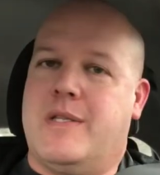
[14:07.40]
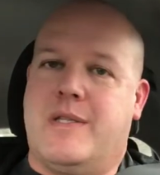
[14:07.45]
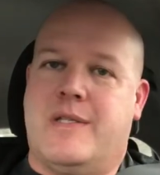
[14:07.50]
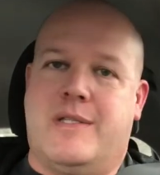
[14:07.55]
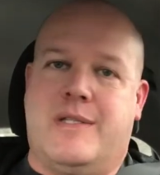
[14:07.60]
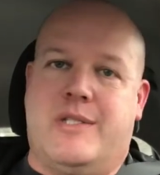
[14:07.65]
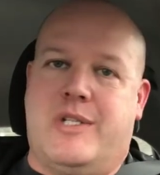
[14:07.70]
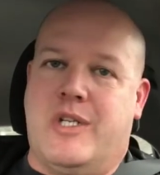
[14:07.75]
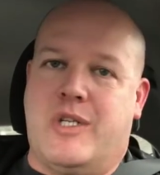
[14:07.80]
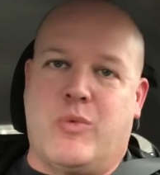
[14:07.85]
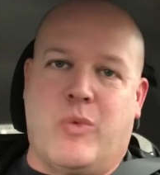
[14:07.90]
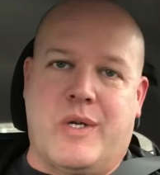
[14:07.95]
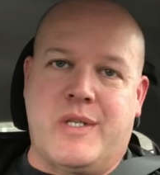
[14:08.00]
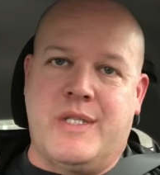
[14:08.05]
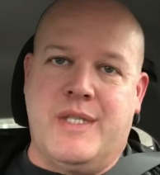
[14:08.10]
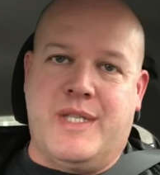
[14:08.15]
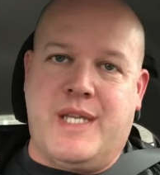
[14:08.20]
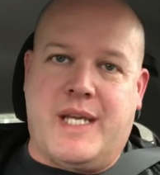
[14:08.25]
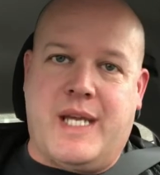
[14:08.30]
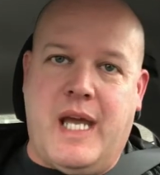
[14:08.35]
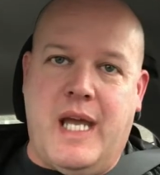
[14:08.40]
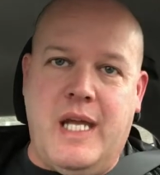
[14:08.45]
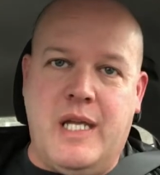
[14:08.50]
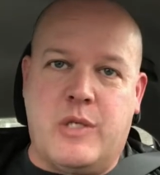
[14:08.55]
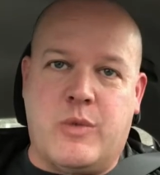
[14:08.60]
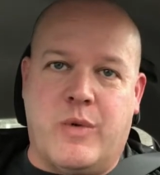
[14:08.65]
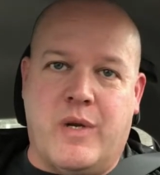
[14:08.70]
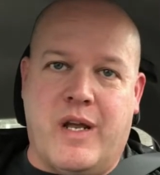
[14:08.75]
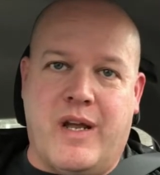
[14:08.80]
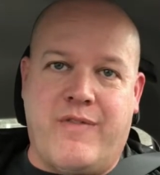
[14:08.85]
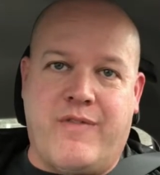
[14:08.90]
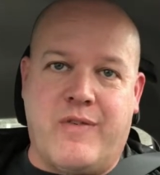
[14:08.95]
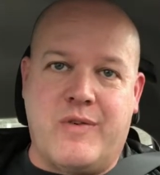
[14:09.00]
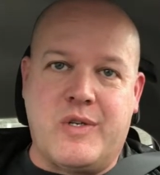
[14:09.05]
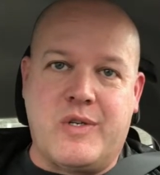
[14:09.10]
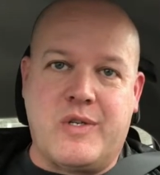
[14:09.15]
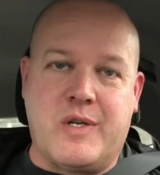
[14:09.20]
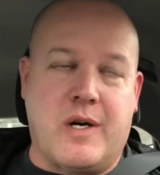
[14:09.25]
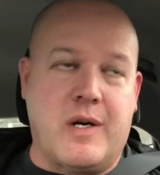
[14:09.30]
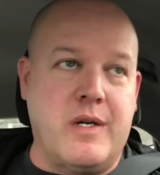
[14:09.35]
just wasn't the case when I
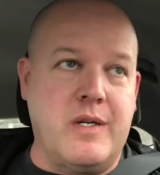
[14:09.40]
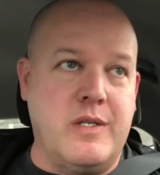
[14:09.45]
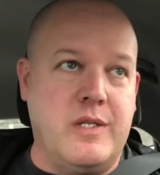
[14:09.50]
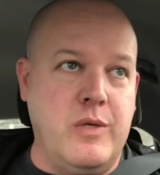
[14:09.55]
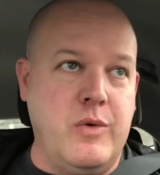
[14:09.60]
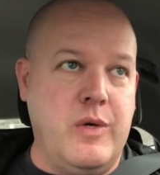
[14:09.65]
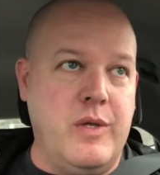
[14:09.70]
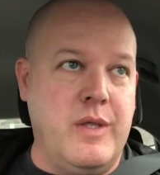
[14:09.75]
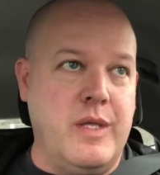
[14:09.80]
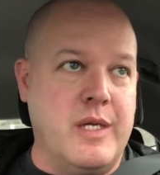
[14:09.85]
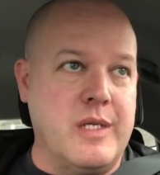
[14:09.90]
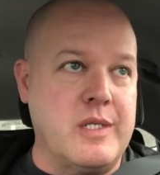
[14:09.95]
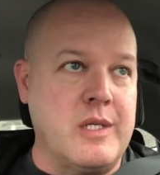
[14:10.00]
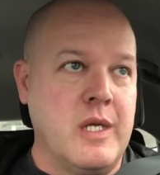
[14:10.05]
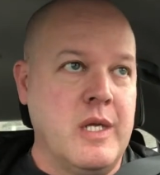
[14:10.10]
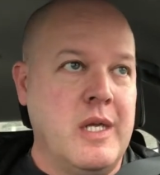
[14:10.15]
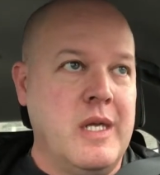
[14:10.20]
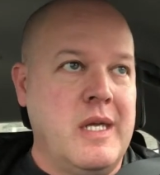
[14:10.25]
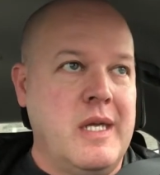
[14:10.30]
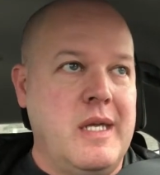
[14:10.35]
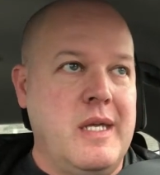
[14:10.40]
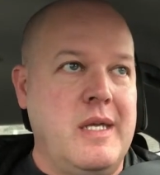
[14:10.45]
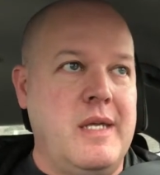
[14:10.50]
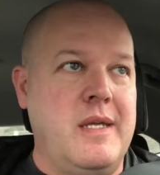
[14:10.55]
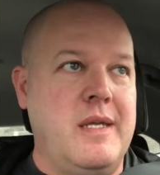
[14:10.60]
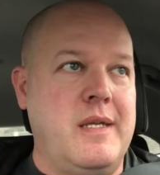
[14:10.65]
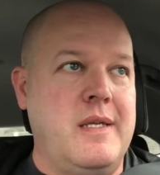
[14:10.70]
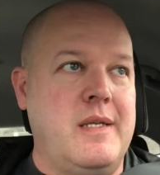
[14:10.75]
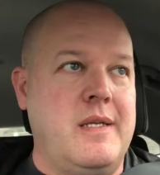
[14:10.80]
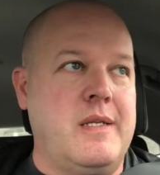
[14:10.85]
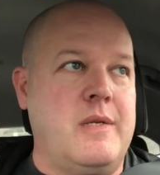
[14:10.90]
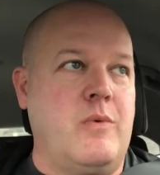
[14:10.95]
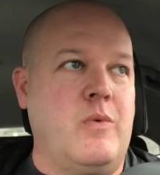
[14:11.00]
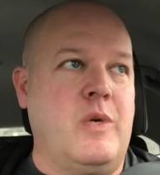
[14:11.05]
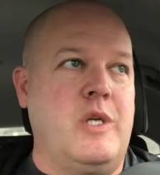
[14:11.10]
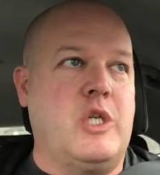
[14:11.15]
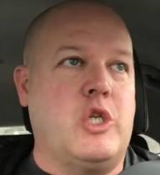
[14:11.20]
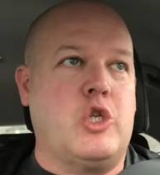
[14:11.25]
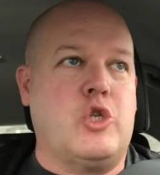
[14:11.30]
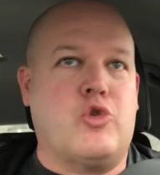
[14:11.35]
first started doing this.
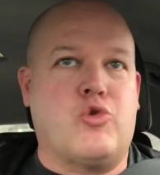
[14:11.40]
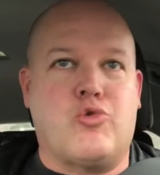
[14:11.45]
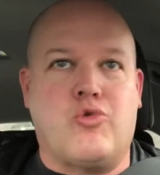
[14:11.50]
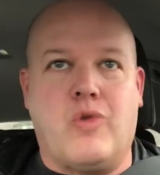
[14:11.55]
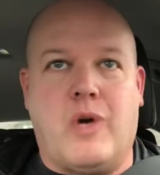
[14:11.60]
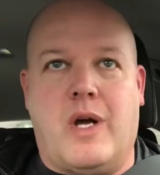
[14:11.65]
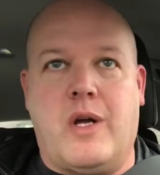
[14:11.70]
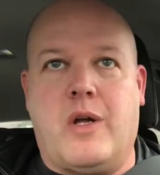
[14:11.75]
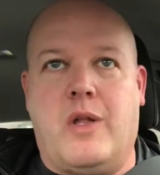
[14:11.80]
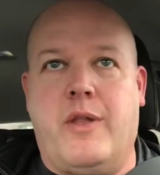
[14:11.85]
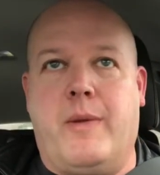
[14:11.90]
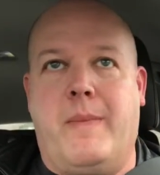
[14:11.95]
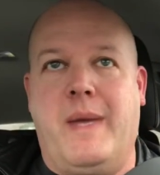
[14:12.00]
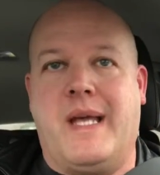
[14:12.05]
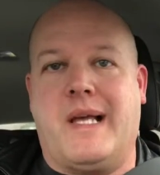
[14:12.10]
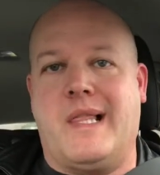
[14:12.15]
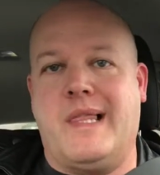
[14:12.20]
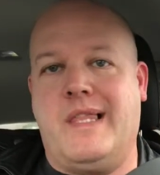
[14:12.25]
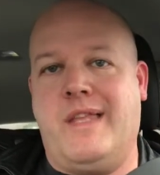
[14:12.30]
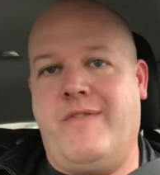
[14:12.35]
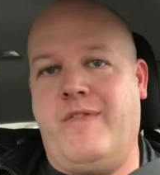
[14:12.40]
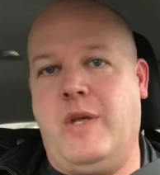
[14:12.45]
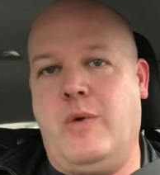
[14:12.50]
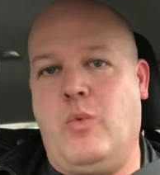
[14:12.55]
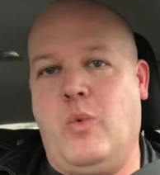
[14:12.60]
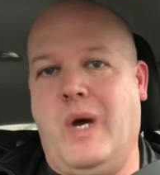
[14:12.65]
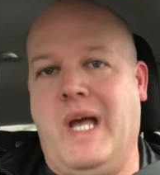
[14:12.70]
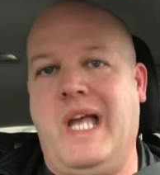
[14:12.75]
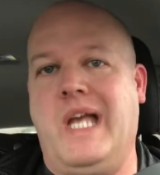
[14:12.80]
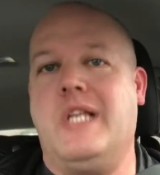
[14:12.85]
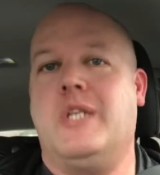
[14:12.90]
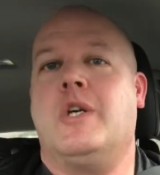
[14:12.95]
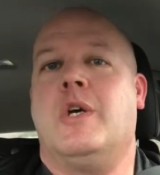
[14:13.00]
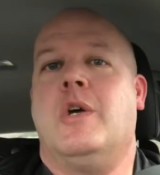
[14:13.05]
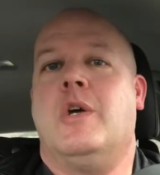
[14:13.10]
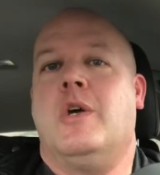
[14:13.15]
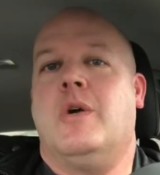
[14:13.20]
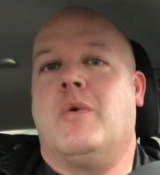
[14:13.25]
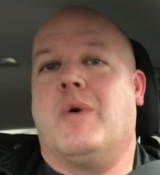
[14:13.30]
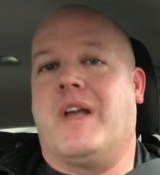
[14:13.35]
We struggled to make a living wage.
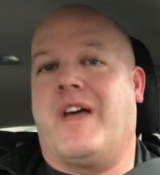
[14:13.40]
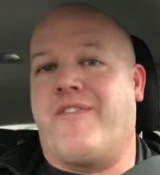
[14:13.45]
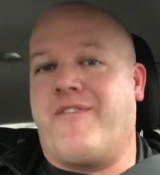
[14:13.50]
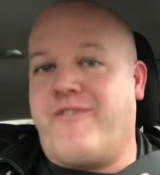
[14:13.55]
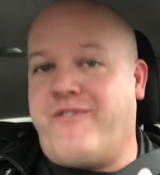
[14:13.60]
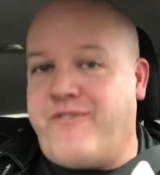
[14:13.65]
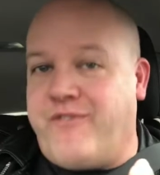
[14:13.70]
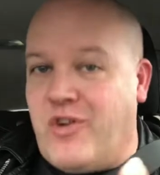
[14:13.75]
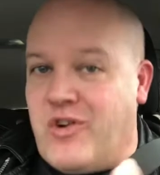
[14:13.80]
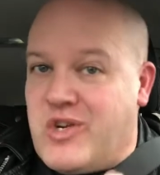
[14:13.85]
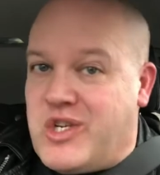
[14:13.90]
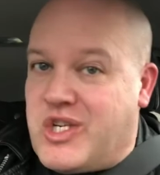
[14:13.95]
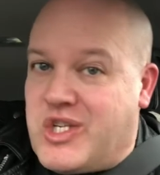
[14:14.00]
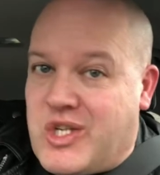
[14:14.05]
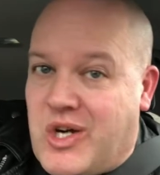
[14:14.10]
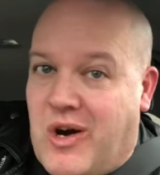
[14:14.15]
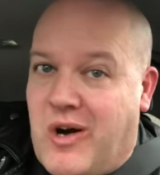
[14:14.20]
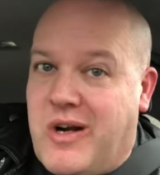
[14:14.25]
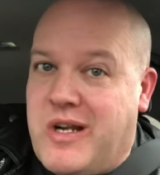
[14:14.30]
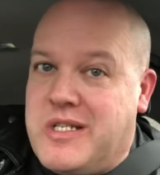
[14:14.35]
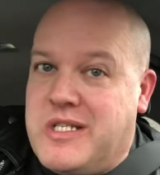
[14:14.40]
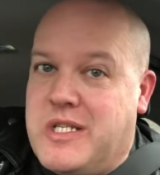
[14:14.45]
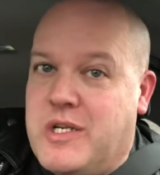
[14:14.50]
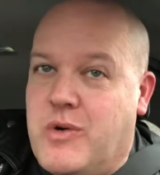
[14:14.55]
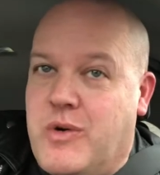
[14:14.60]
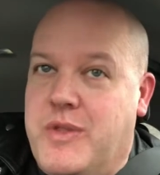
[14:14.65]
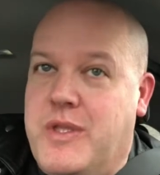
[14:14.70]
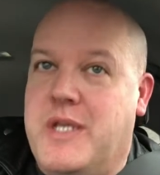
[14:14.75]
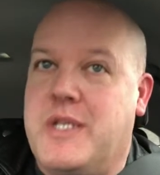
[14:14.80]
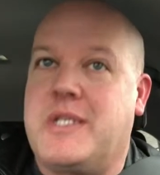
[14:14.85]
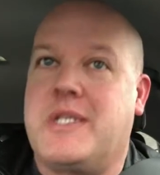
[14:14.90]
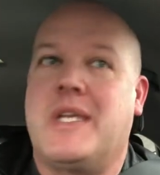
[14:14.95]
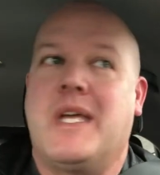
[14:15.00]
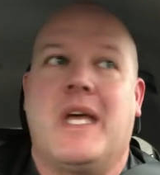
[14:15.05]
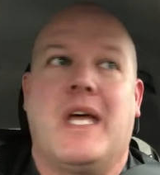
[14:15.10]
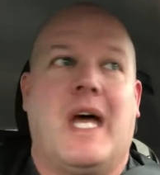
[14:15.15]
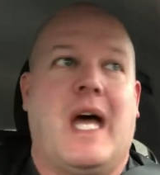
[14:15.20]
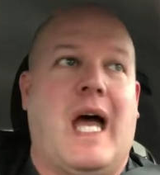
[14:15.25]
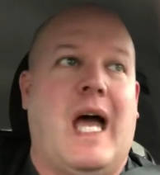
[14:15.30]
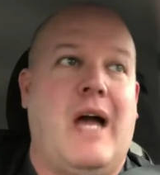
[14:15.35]
When I first started doing this,
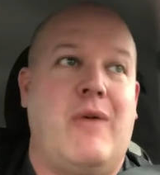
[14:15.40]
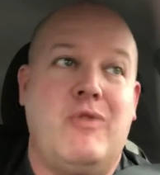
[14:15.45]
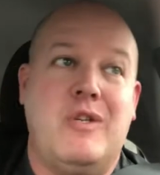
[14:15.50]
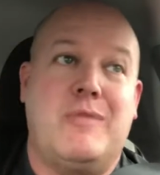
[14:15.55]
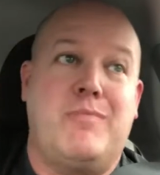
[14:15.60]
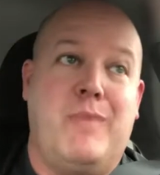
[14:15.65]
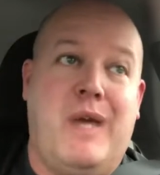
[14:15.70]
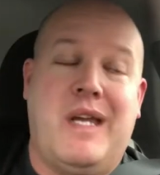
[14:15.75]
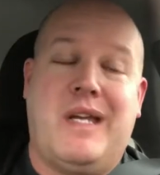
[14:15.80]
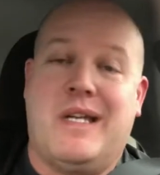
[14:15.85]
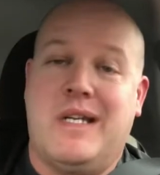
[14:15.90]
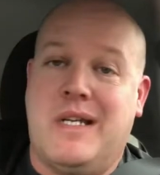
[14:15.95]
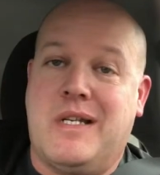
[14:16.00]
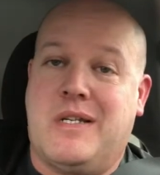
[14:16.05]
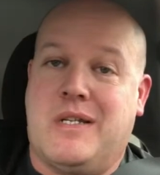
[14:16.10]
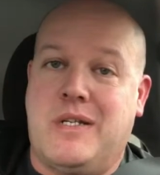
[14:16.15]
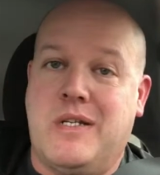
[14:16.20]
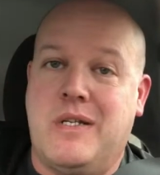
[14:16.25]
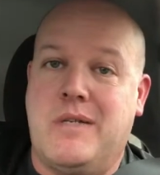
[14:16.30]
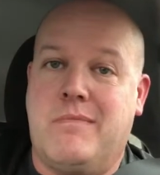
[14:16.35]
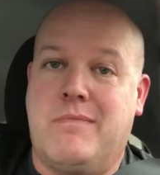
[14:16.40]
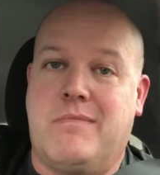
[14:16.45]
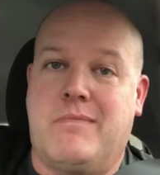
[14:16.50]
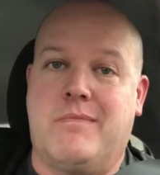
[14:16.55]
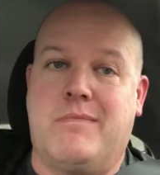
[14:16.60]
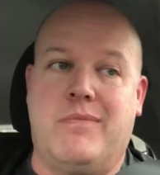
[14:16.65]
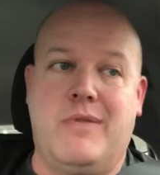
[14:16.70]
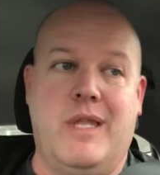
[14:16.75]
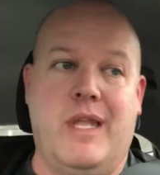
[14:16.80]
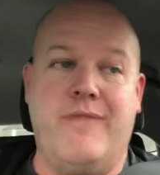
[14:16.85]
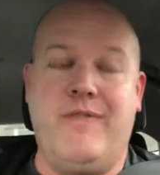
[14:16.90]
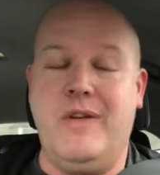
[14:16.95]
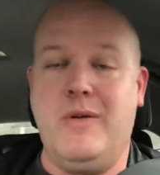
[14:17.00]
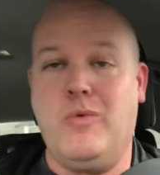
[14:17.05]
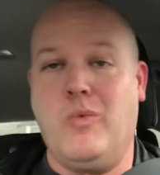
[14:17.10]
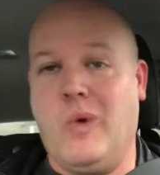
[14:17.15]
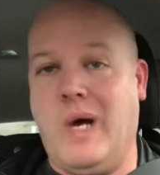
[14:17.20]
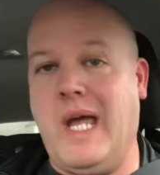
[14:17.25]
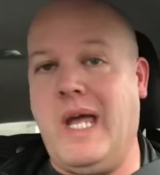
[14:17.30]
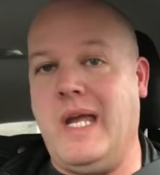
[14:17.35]
I was making a good
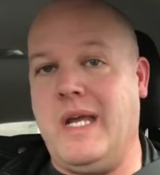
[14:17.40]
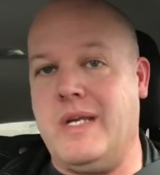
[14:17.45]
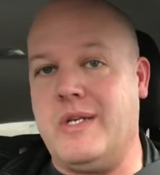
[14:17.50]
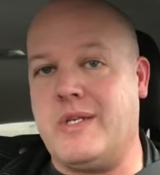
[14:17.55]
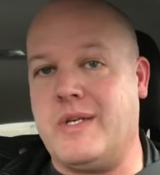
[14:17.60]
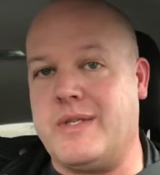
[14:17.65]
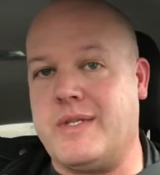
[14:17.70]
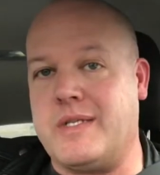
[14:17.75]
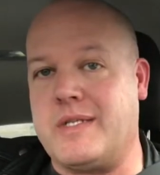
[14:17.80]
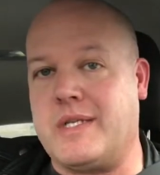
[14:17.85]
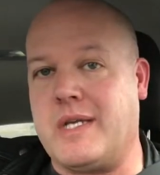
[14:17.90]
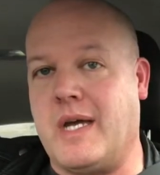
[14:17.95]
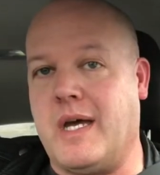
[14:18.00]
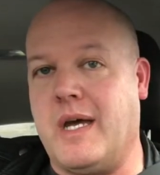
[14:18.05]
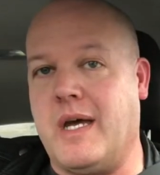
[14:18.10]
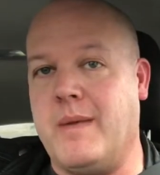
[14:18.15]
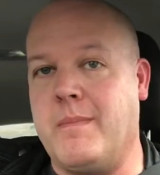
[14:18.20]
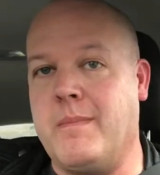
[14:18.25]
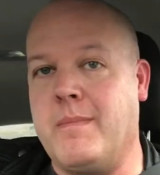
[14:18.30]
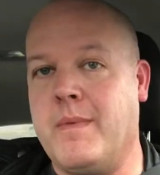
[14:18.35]
living wage at the time.